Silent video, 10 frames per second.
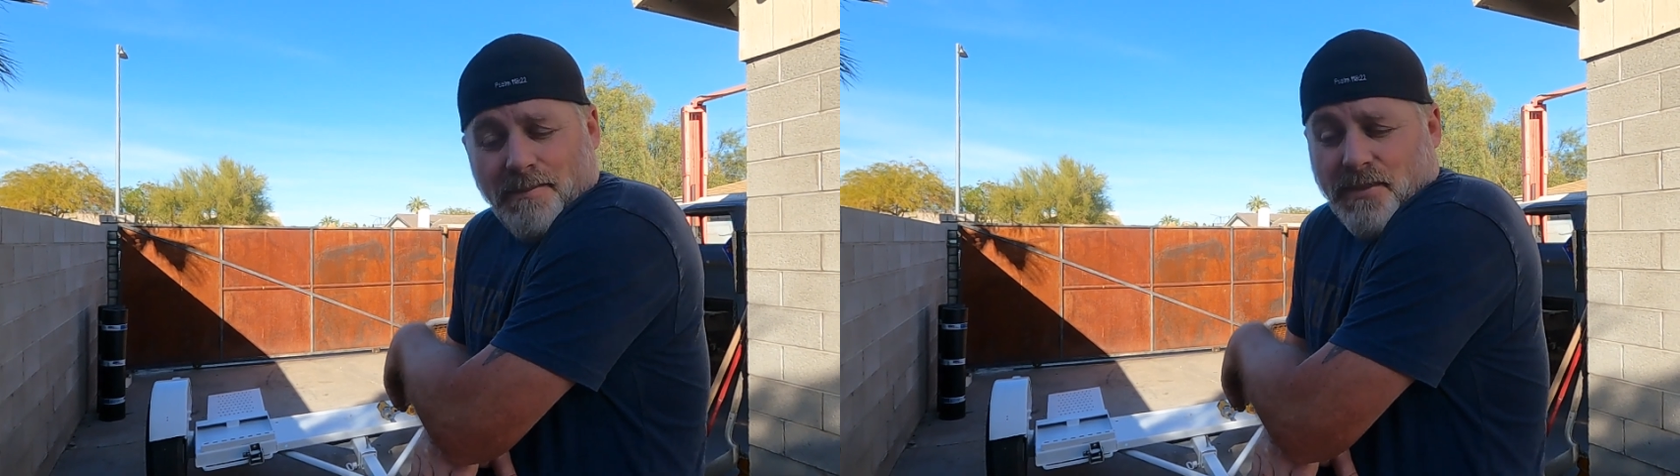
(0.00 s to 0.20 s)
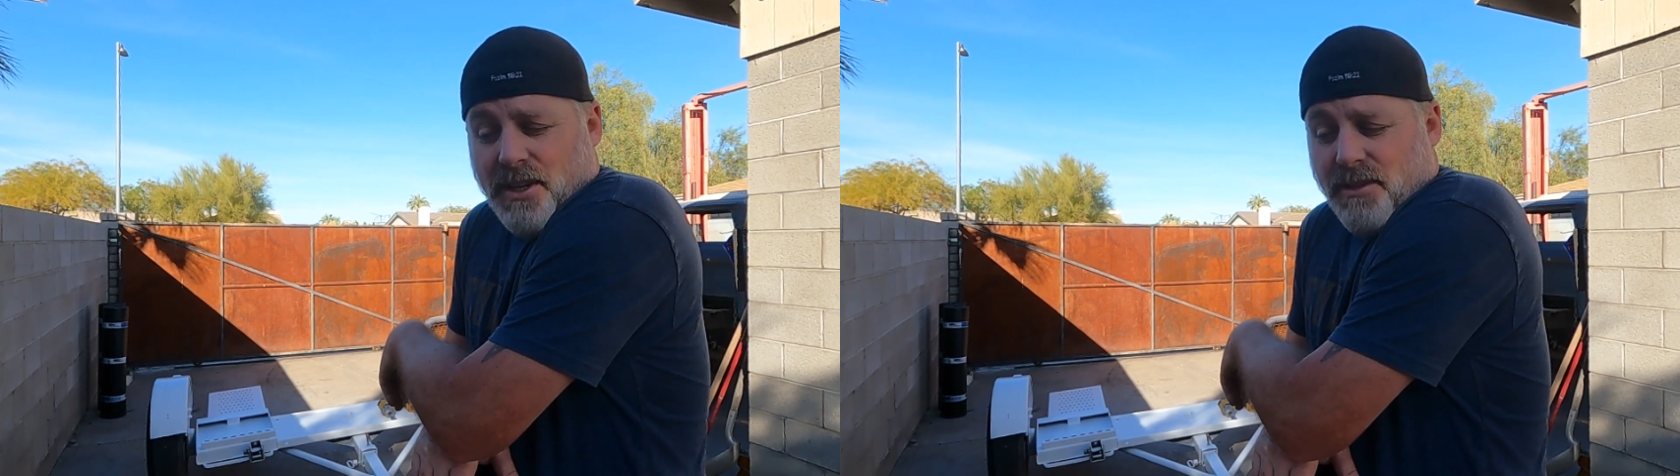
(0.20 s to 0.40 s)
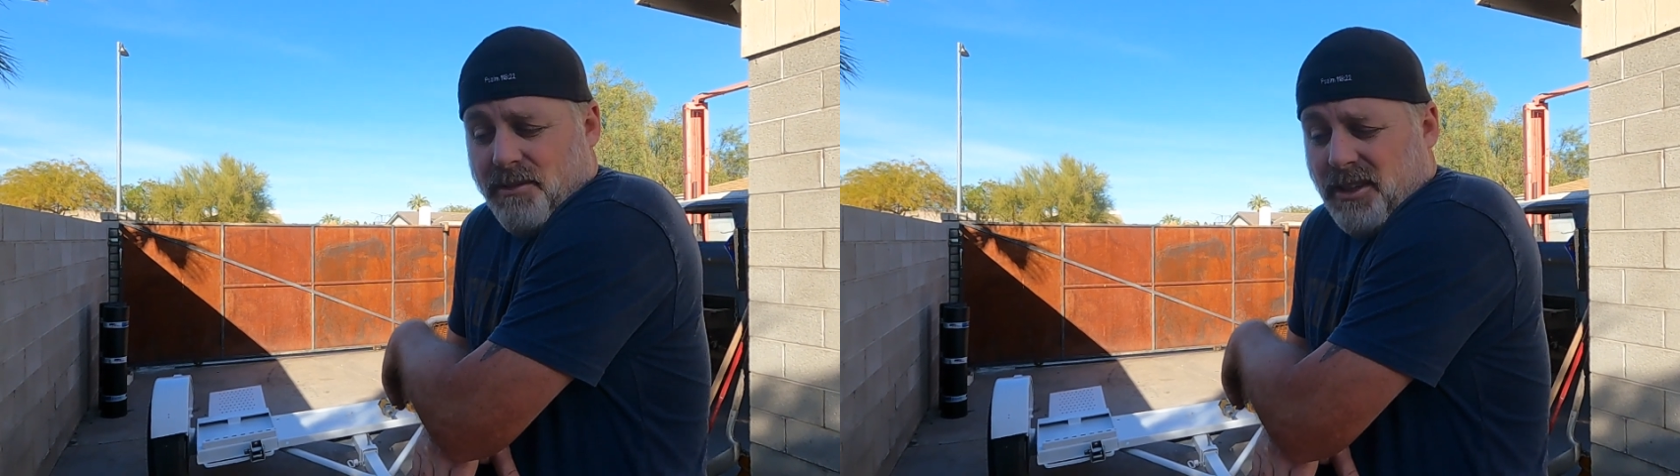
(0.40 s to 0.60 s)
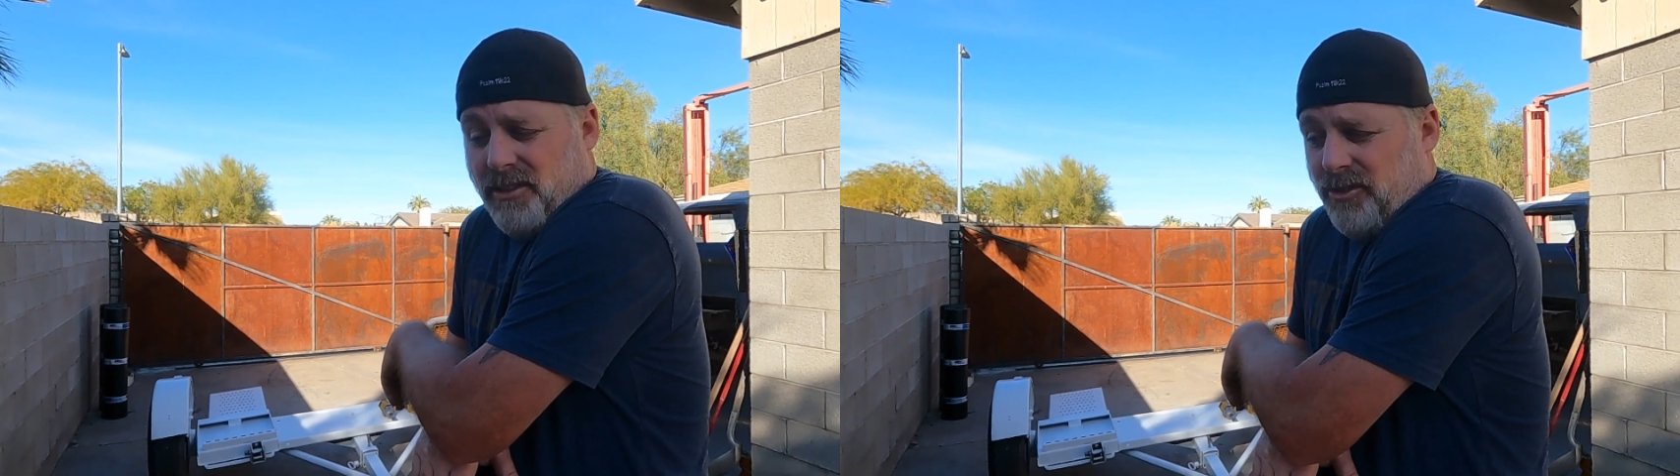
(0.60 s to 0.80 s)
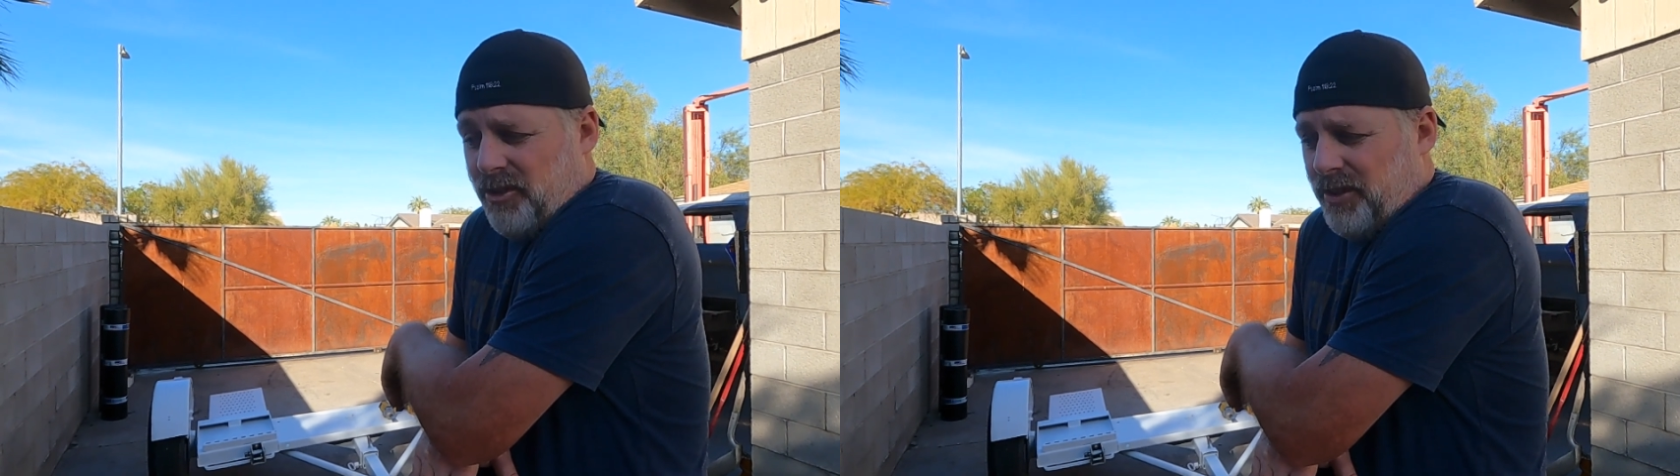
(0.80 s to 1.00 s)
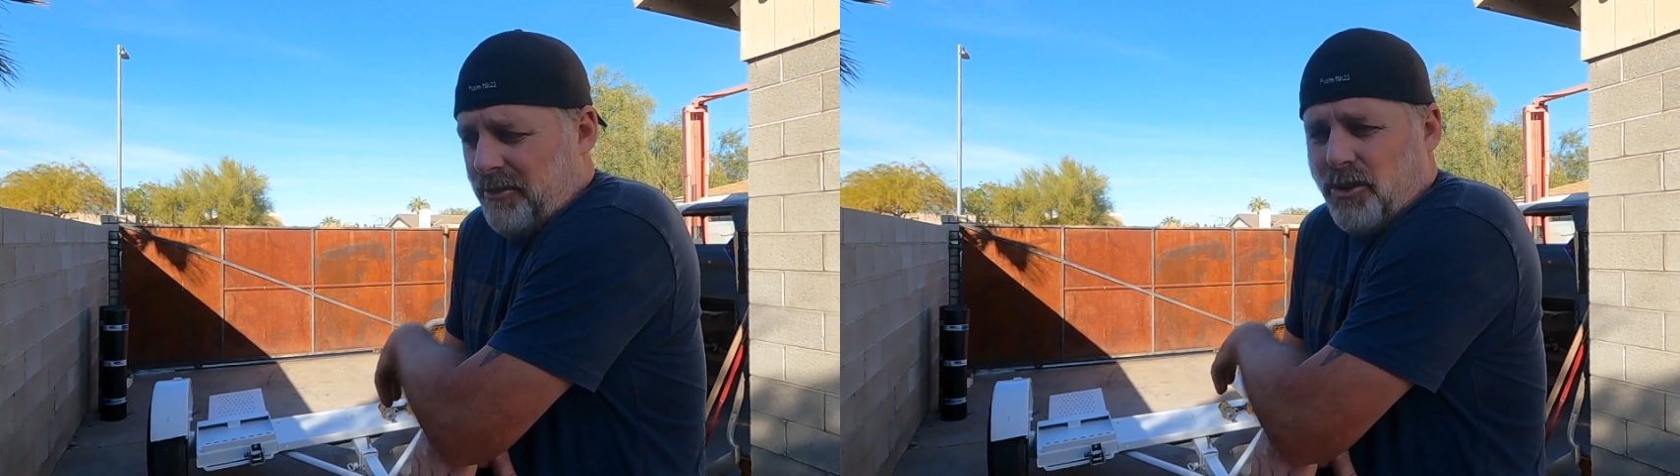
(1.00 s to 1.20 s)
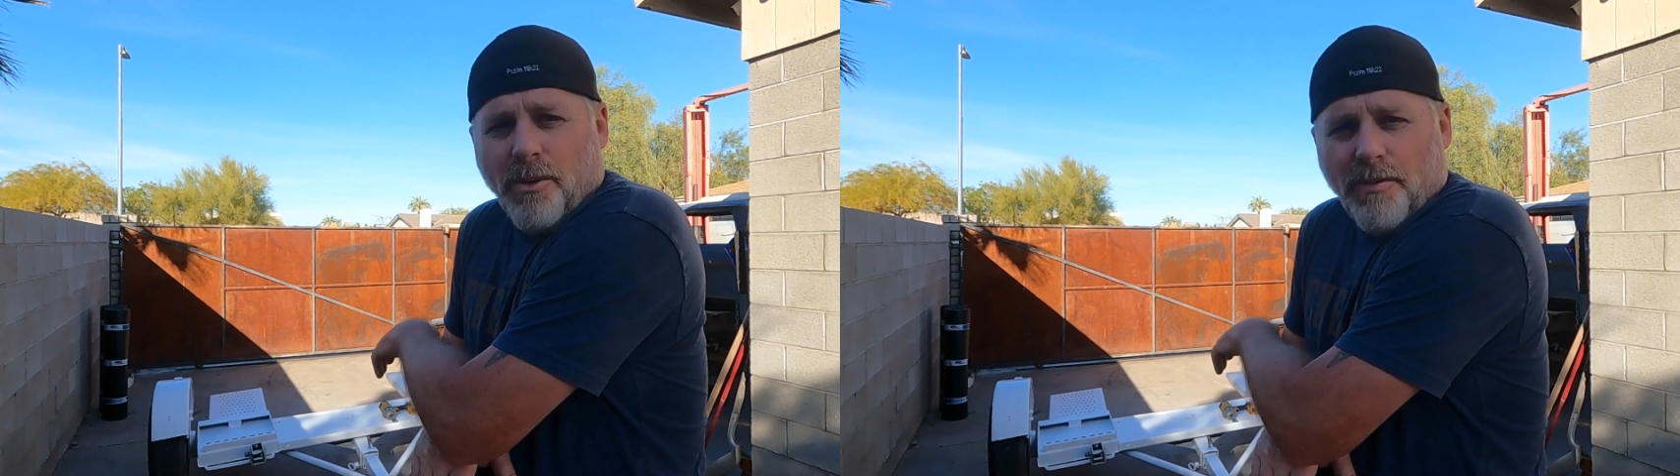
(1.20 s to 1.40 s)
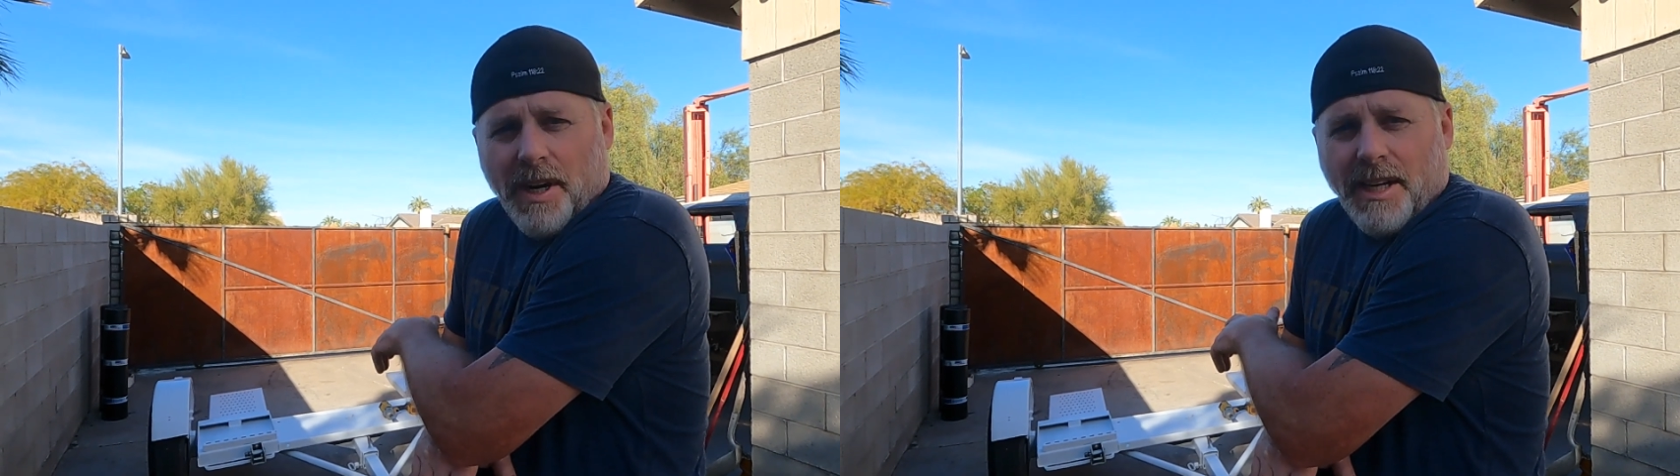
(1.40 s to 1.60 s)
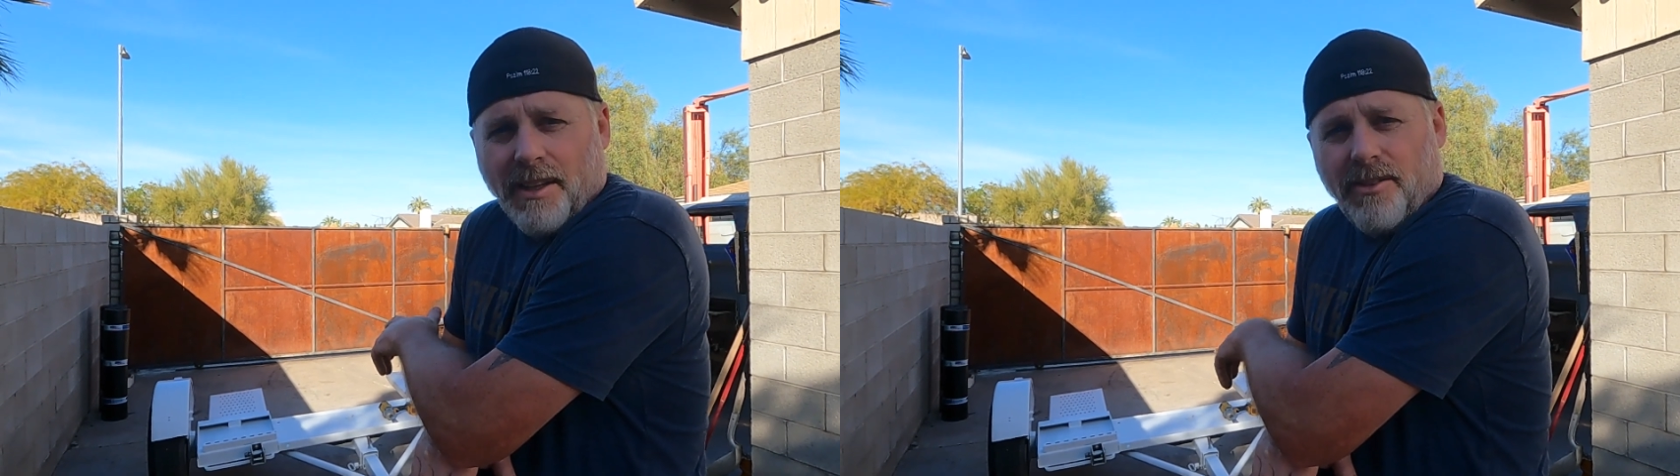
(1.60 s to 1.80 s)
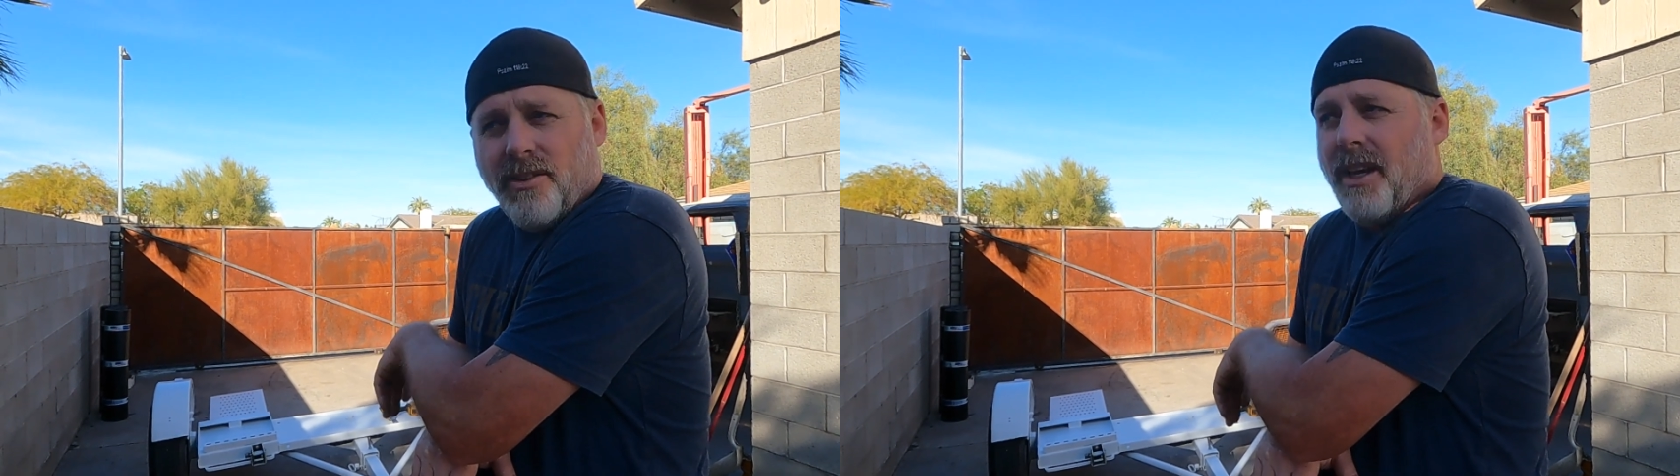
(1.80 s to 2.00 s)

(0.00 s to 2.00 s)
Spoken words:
And that doesn't just have to do with finances,